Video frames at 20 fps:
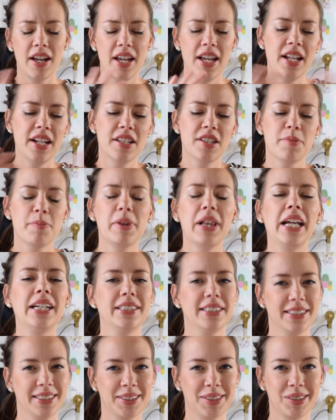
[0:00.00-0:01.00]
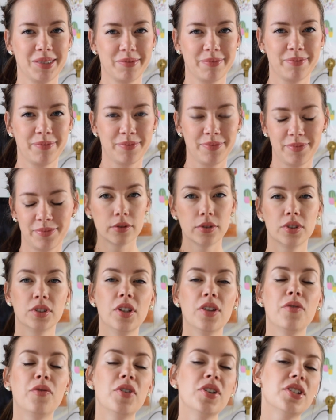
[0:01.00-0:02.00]
in its place. So
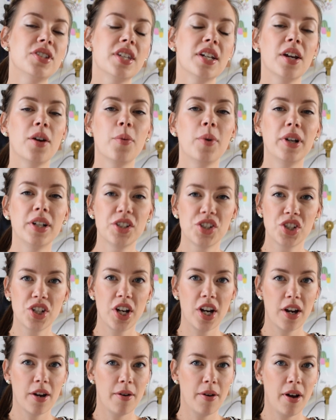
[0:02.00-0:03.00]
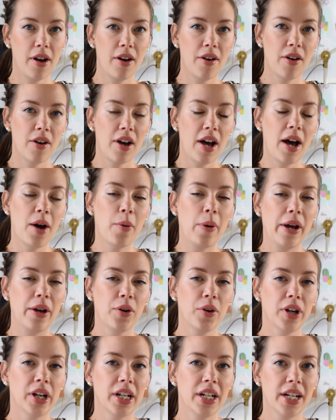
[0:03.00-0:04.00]
the first thing I want to share how I
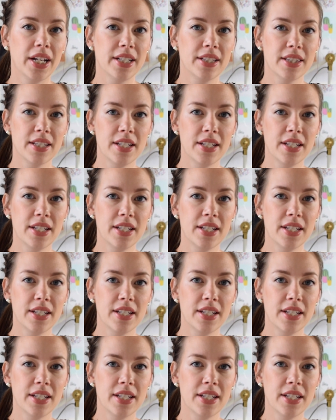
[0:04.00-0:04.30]
organize